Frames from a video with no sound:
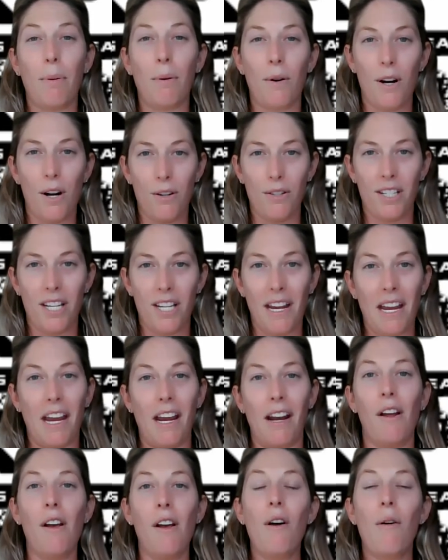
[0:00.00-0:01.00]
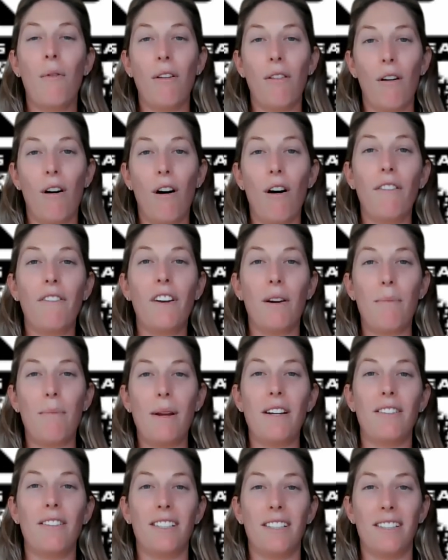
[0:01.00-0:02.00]
protein with all of your
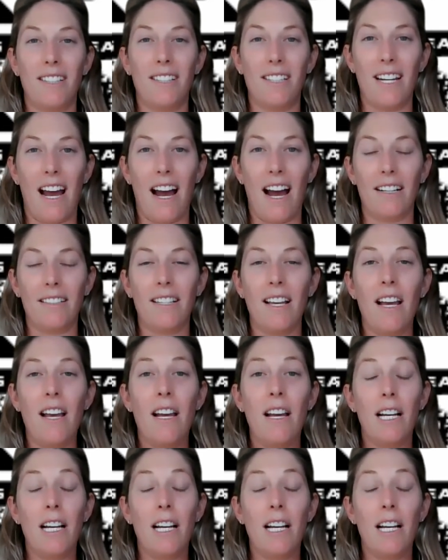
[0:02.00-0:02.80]
meals and snacks.